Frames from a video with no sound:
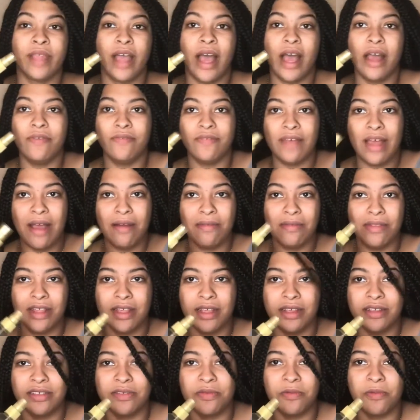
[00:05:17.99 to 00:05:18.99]
I found
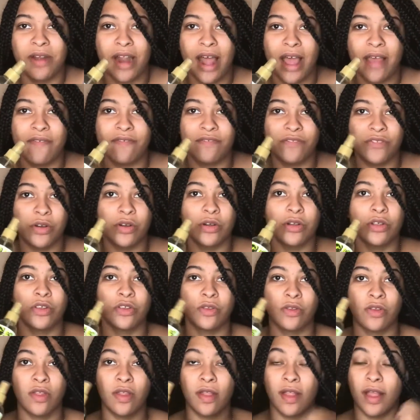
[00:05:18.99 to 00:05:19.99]
this when I first,